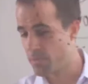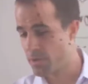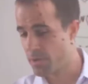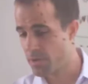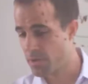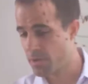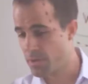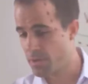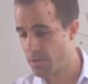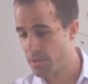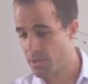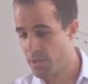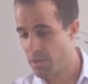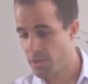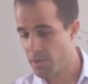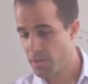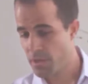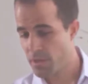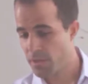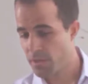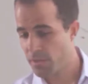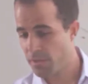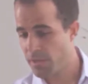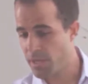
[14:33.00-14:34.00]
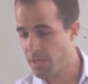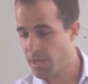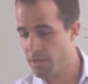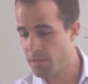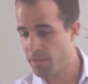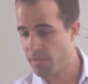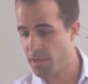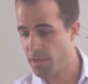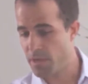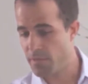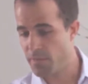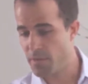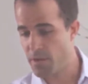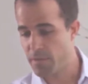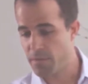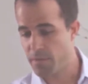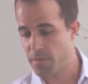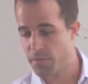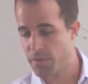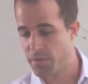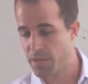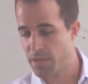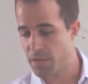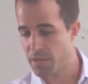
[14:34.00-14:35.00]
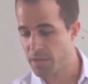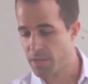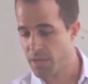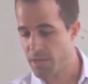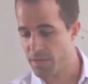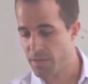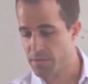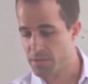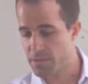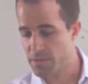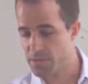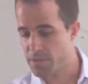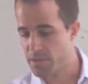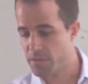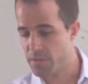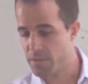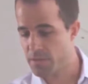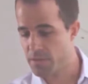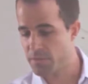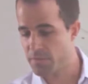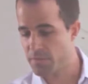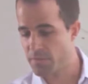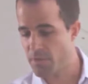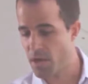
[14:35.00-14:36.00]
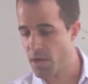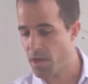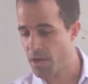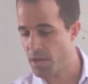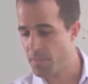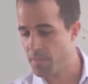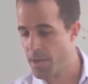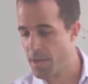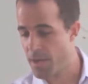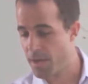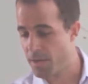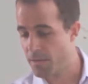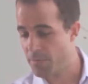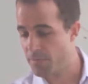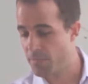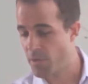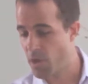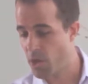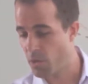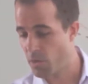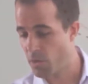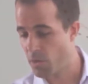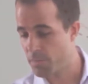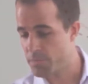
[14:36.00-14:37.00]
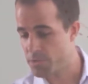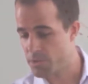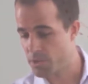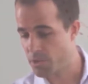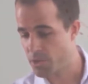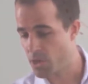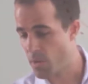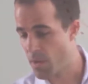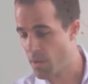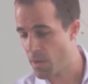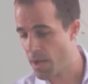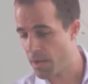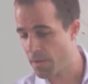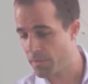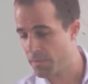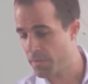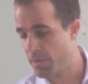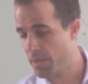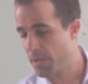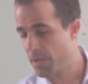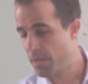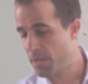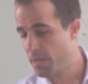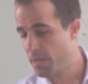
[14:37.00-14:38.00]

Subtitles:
We're going to lay the love on thick and have a series of automatic follow-ups that go out.